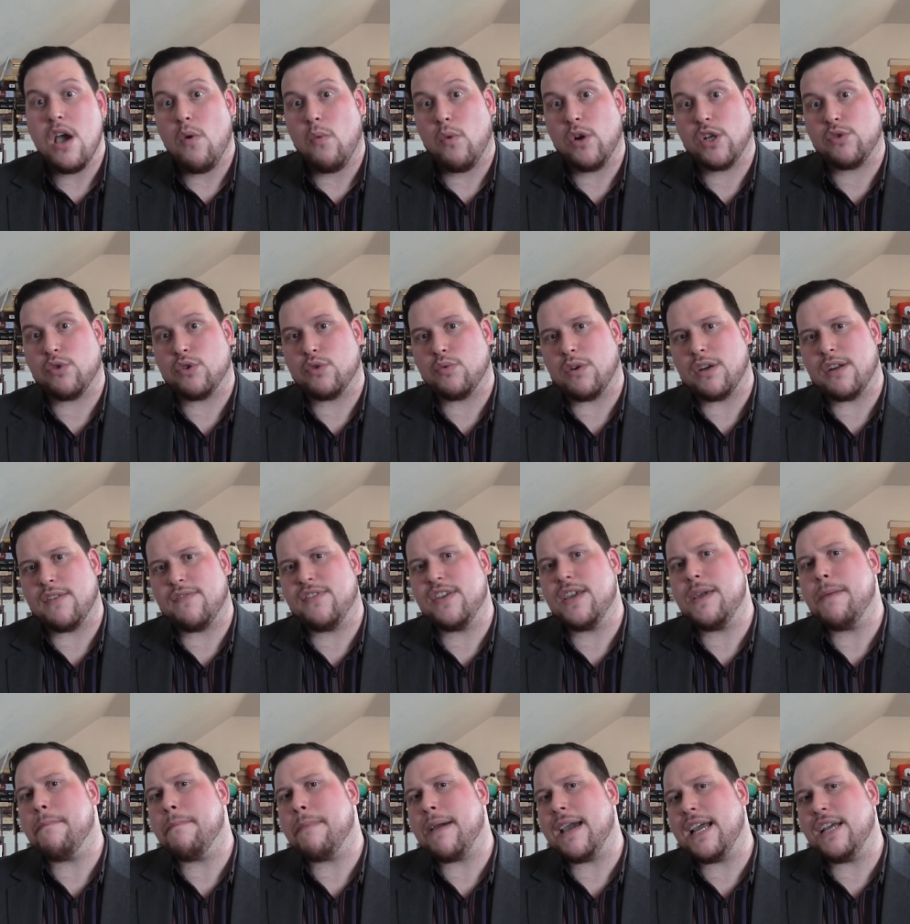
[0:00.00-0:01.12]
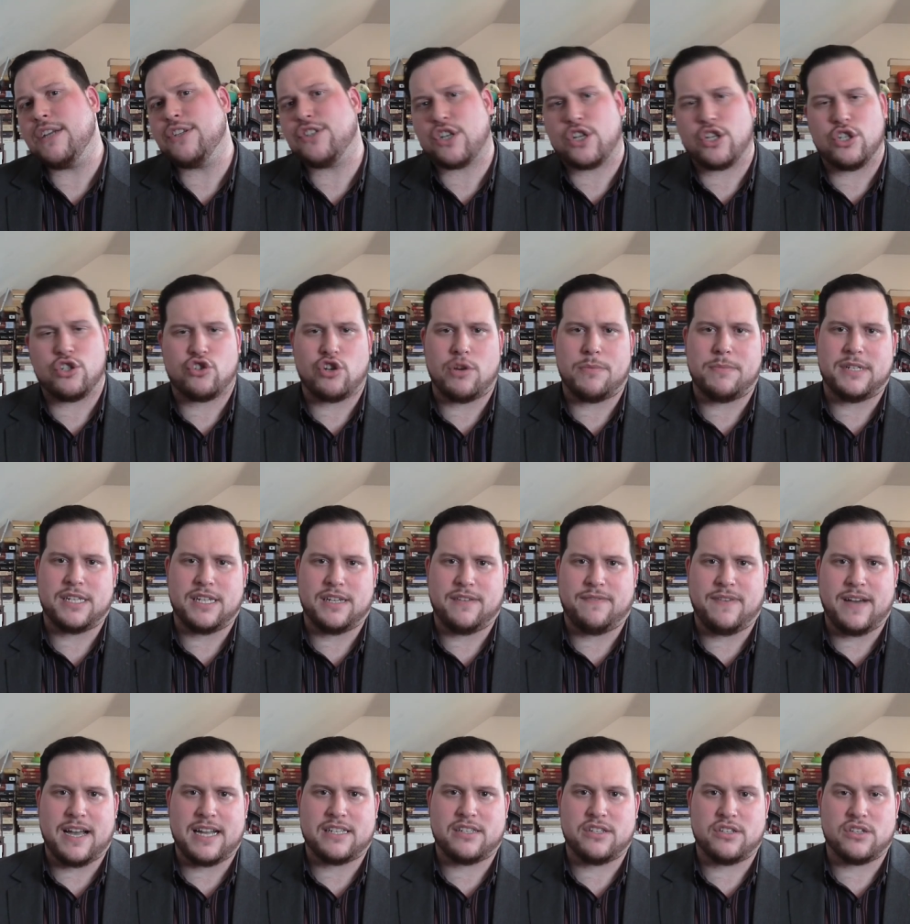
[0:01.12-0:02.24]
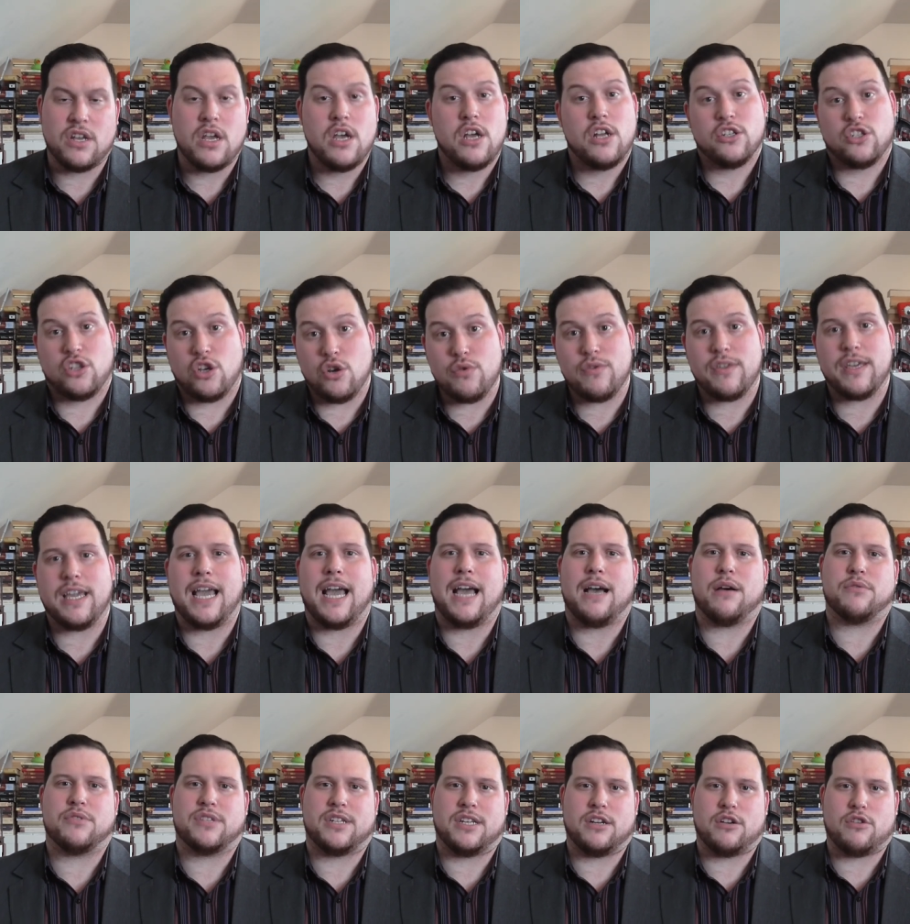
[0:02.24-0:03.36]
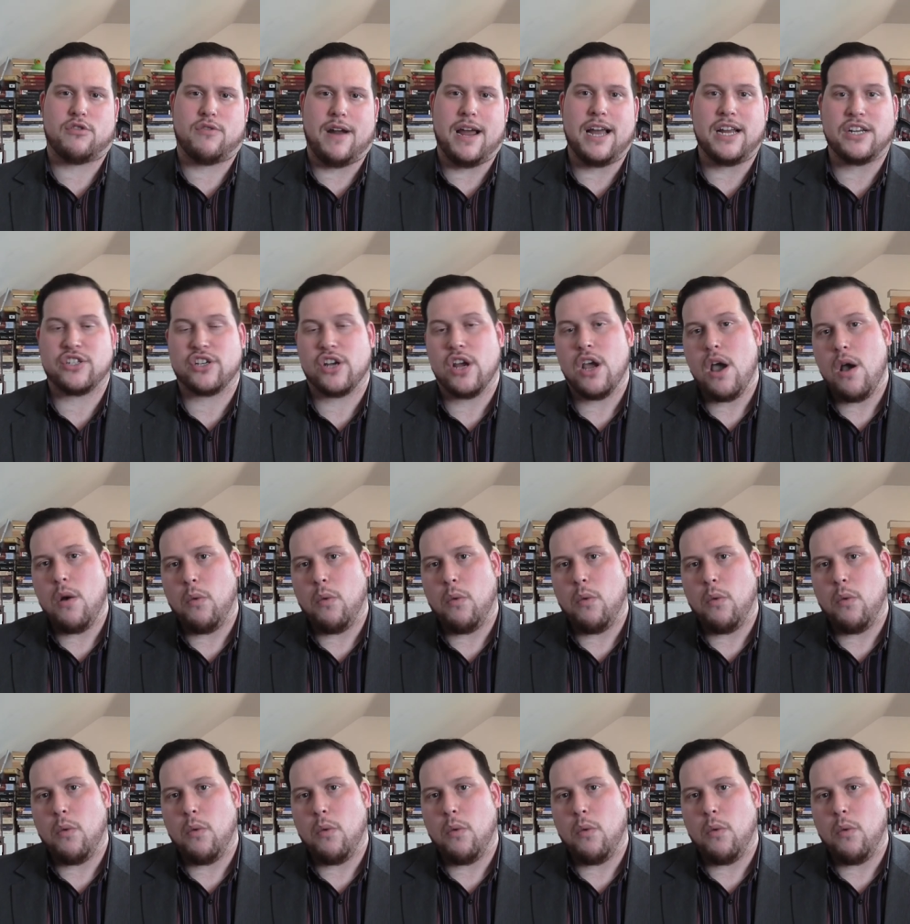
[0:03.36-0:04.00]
which was one of the major contributing factors to the housing crash,